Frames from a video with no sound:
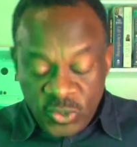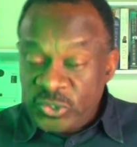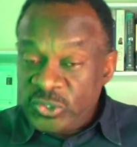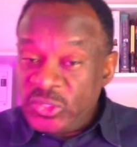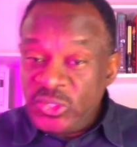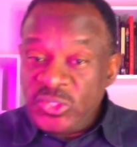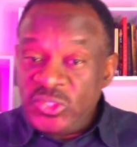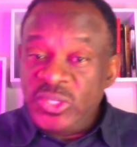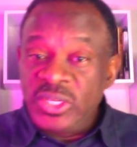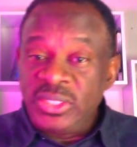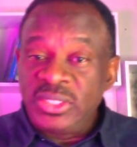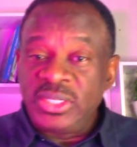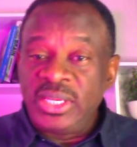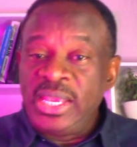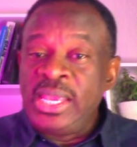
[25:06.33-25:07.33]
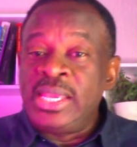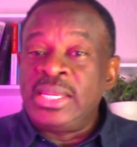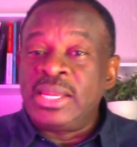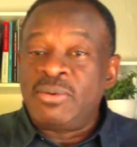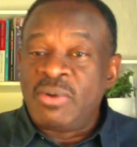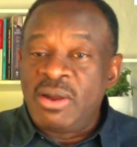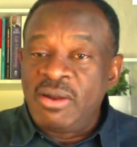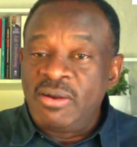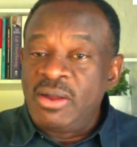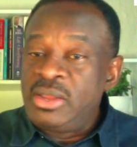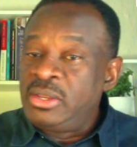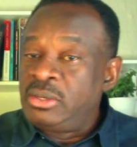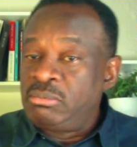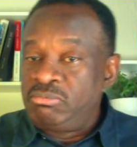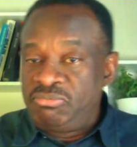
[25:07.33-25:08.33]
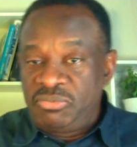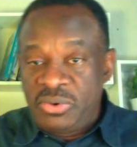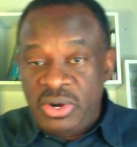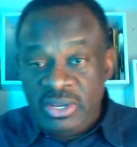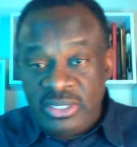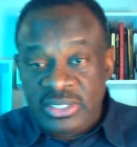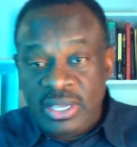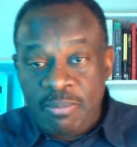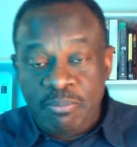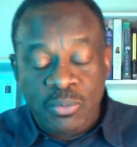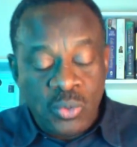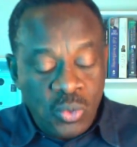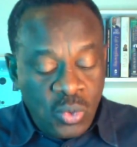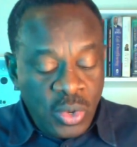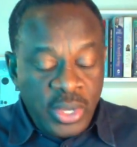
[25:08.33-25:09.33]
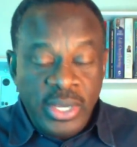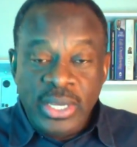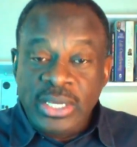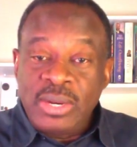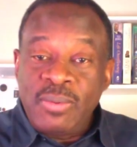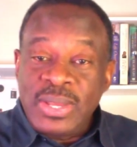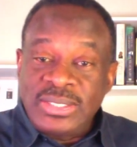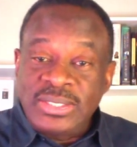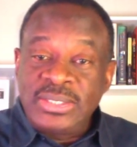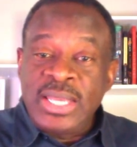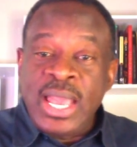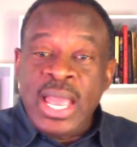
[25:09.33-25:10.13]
Consistent in our, for example, in our